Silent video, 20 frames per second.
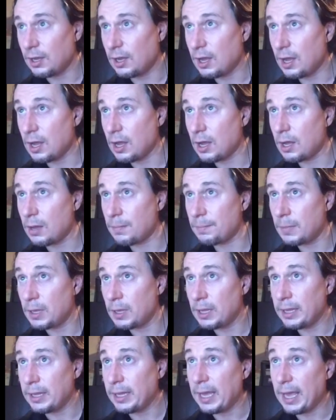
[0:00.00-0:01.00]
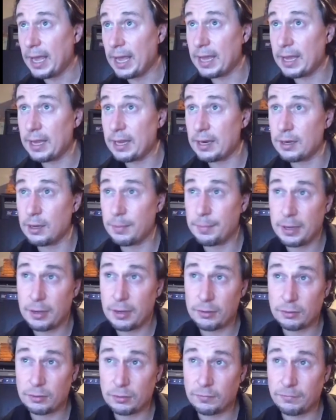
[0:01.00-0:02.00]
And
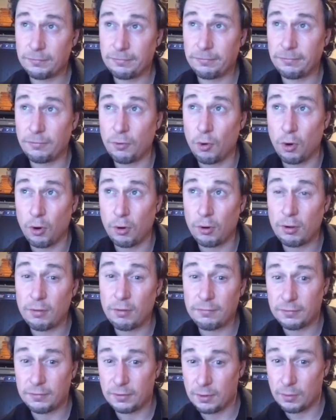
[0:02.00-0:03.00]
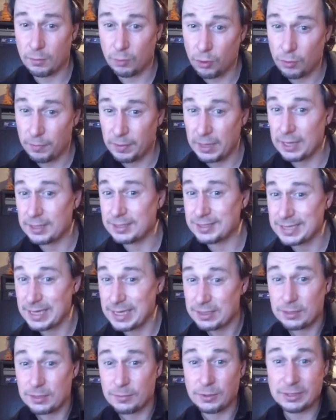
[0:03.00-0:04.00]
about 4 of them will be
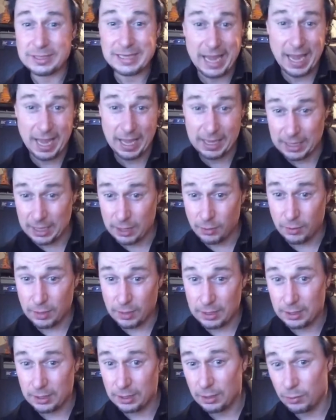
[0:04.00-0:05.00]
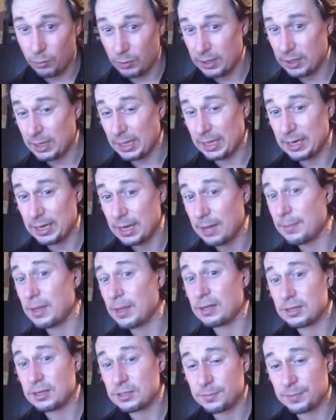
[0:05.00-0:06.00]
accessible to anyone within
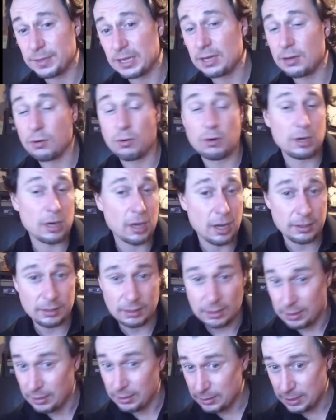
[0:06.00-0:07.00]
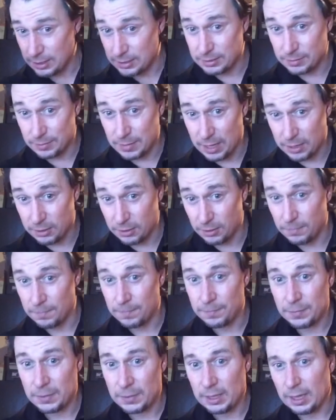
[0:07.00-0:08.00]
MLSP or not, doesn't matter.
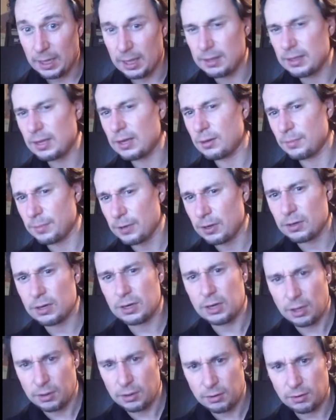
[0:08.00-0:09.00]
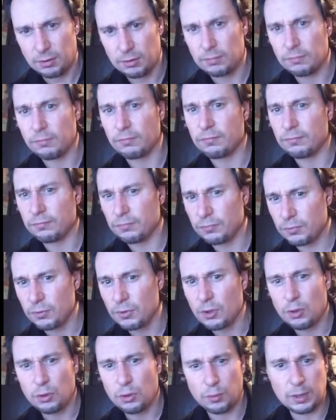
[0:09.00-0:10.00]
And then about another
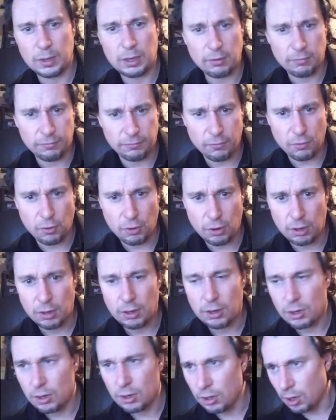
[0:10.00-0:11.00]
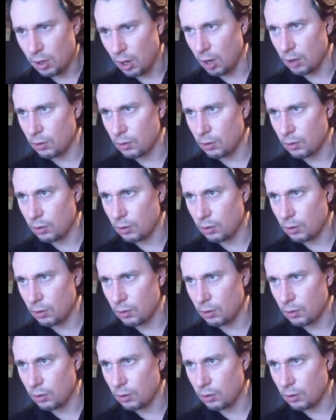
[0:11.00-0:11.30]
3 or 4 are